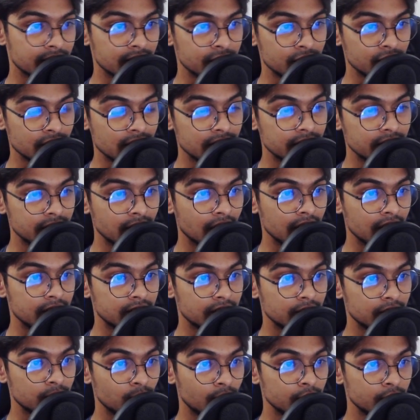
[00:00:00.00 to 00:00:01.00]
As you can tell, it's
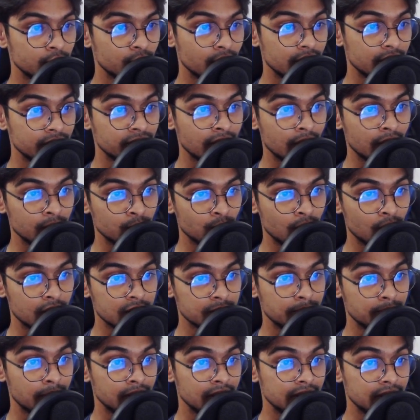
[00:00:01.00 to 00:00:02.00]
at 125
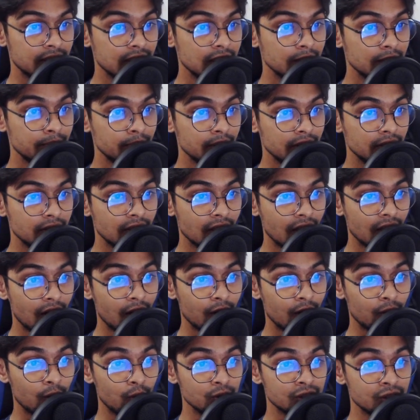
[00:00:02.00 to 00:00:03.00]
watts, but the TDP
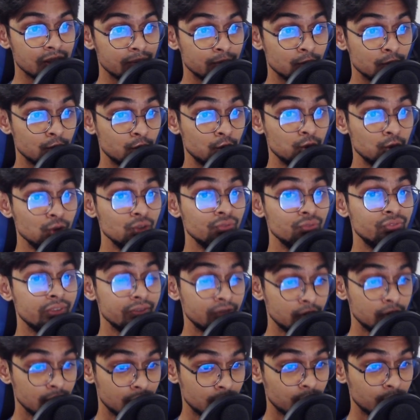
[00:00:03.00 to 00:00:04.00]
goes up to
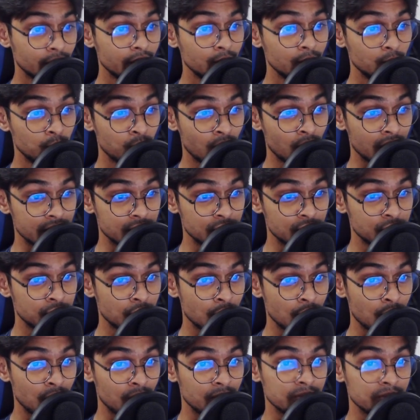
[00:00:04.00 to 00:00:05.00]
253 watts.
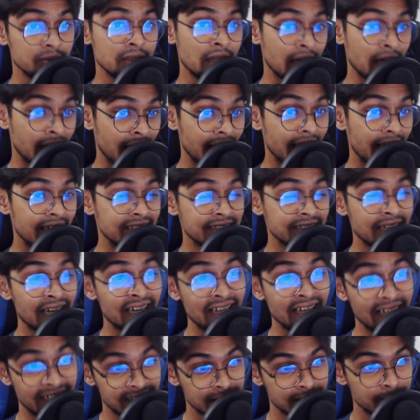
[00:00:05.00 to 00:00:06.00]
So yeah, it's
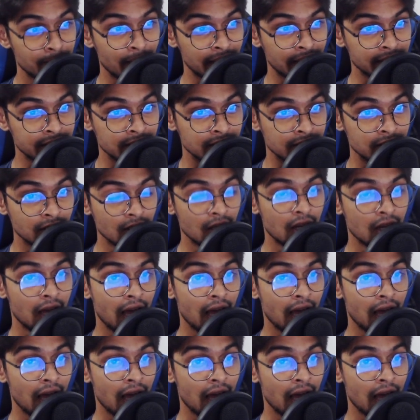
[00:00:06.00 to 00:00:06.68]
kind of expected.